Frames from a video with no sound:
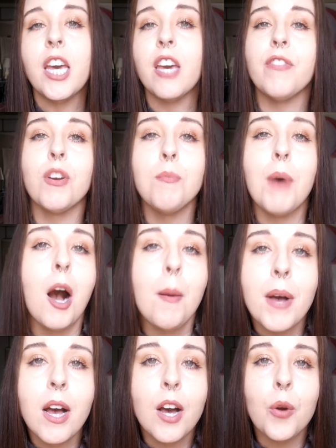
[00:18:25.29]
If your
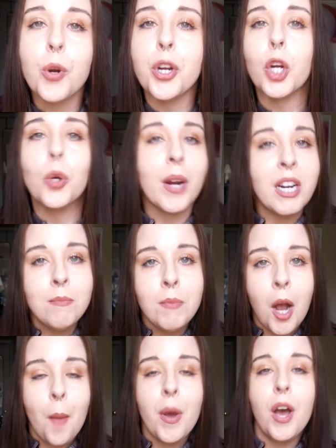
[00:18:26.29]
mama or your
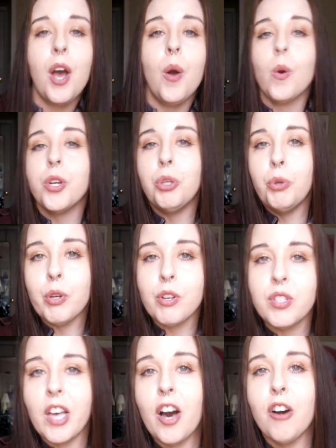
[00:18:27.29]
grandmama or you
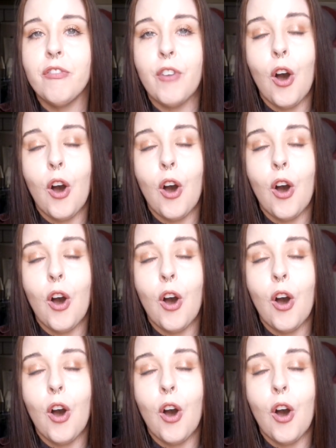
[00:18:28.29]
yourself